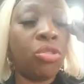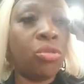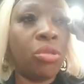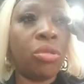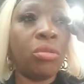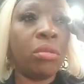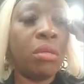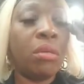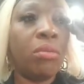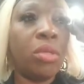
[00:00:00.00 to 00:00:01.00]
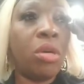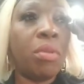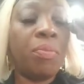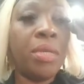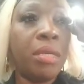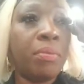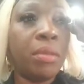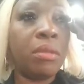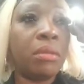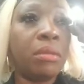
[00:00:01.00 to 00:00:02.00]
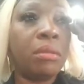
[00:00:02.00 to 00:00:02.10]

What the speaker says: through it too with a couple of people